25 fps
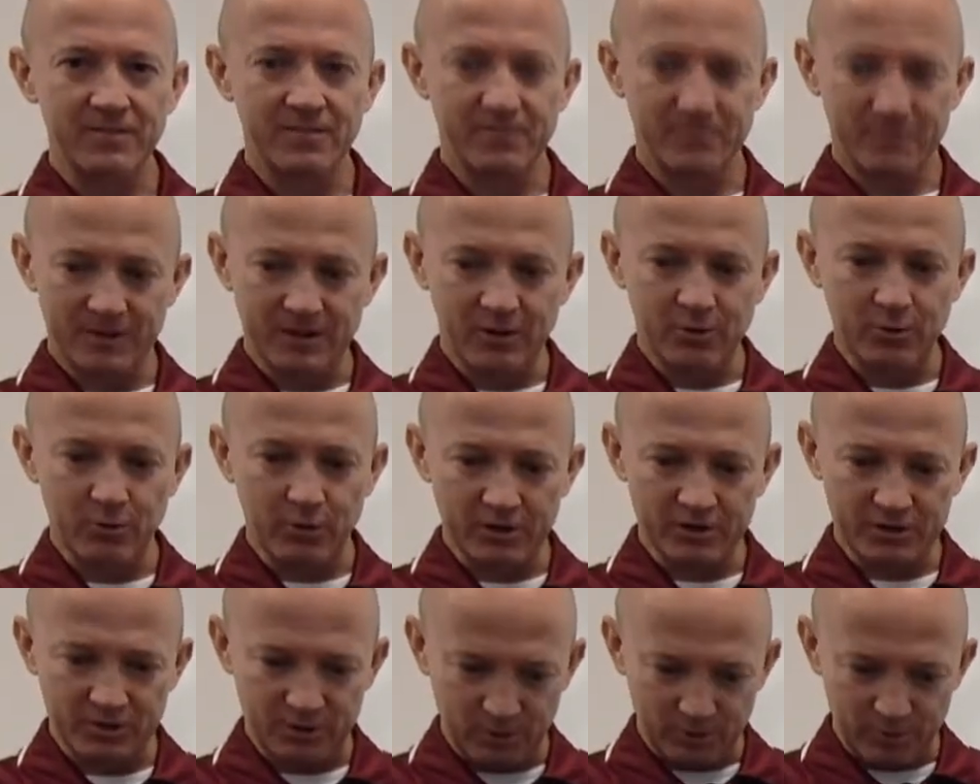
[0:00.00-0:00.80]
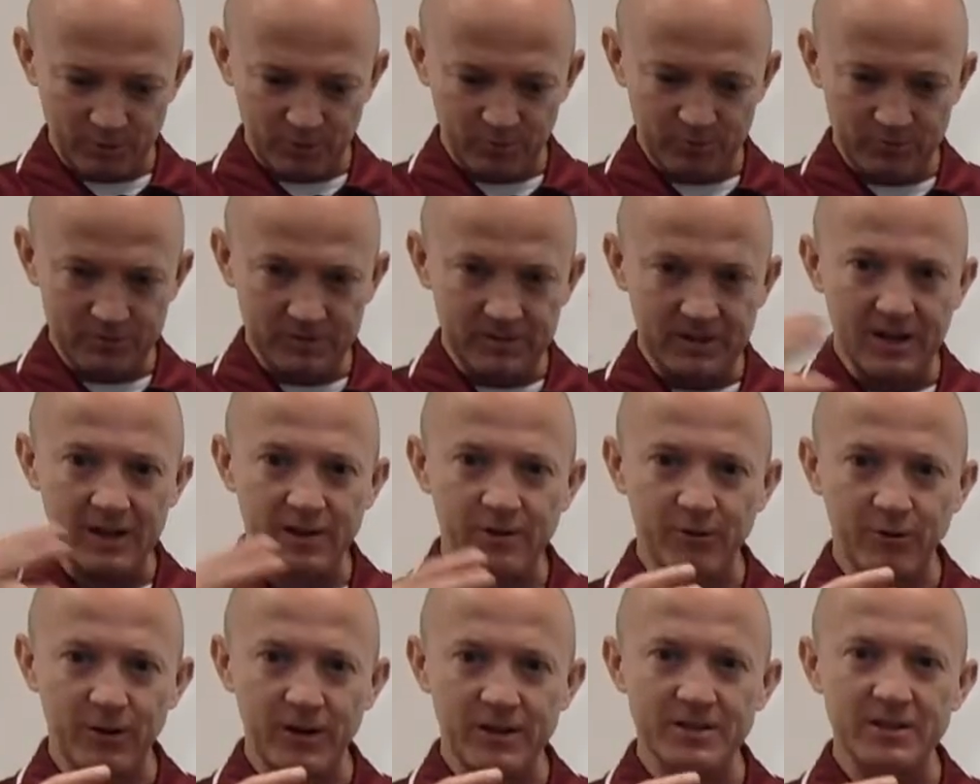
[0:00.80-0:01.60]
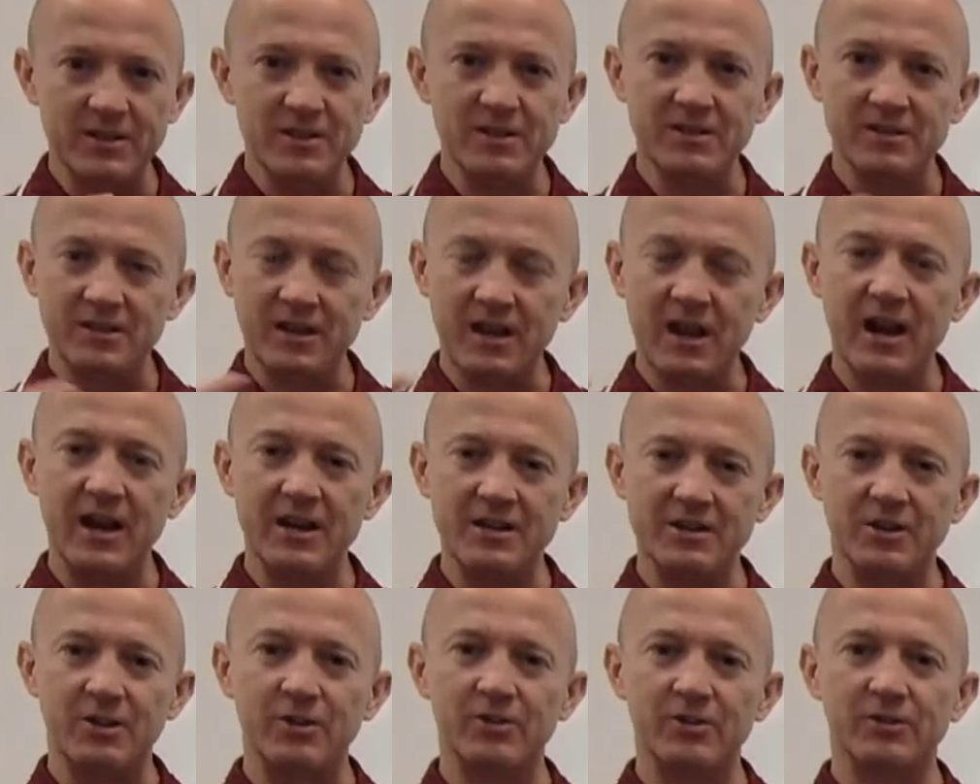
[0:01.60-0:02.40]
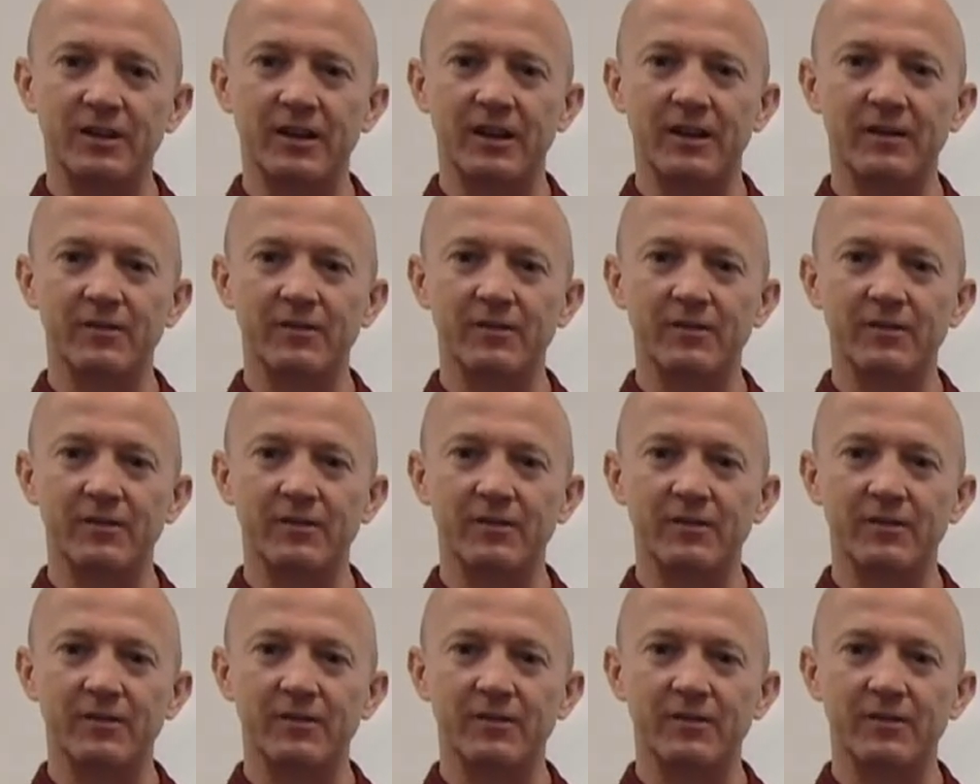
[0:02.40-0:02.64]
they're going to decrease in size, aren't they?